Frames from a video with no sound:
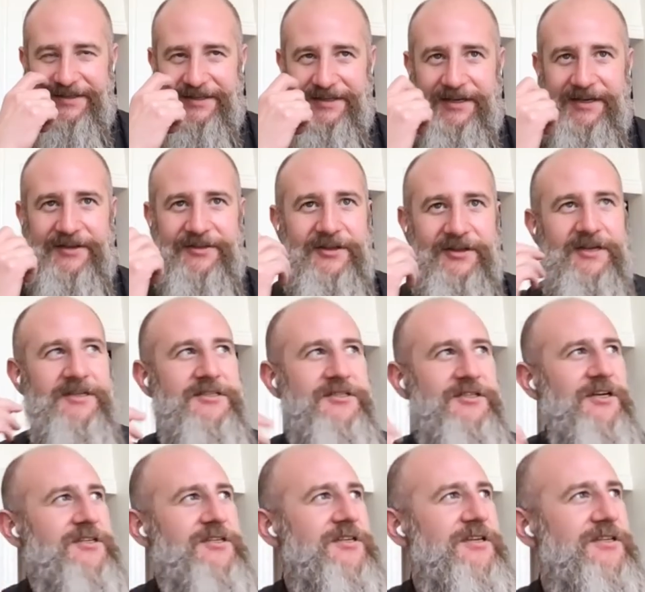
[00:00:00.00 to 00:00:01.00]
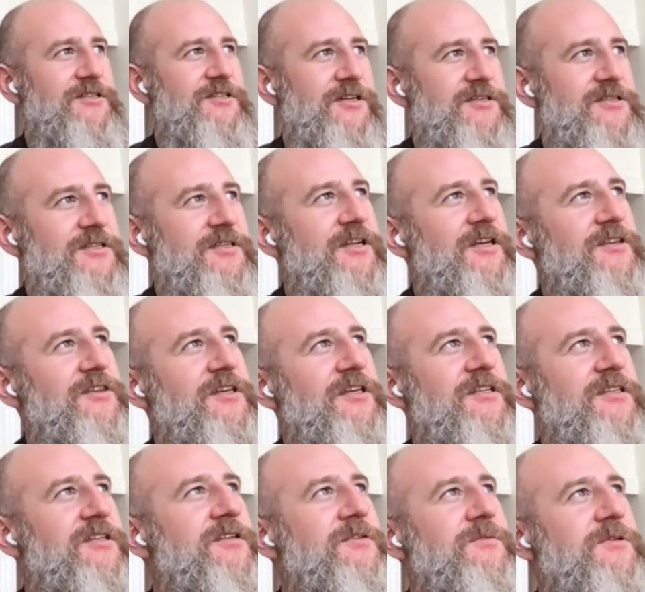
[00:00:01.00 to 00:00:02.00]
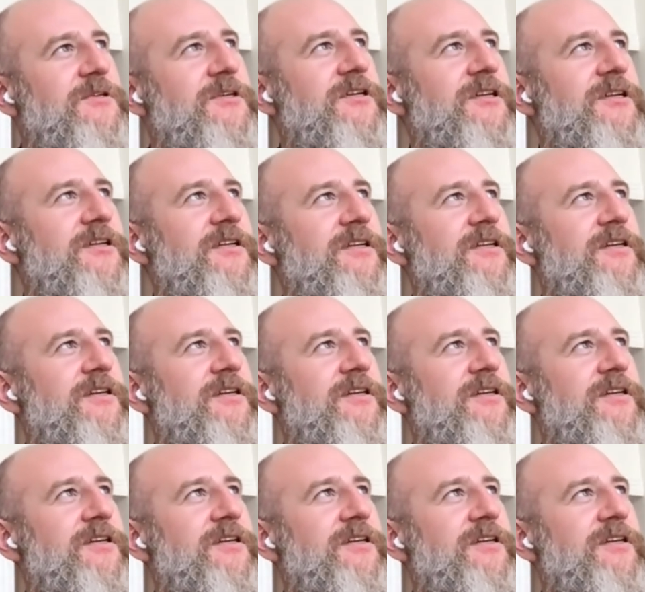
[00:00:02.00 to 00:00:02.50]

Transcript: I think Justin did one.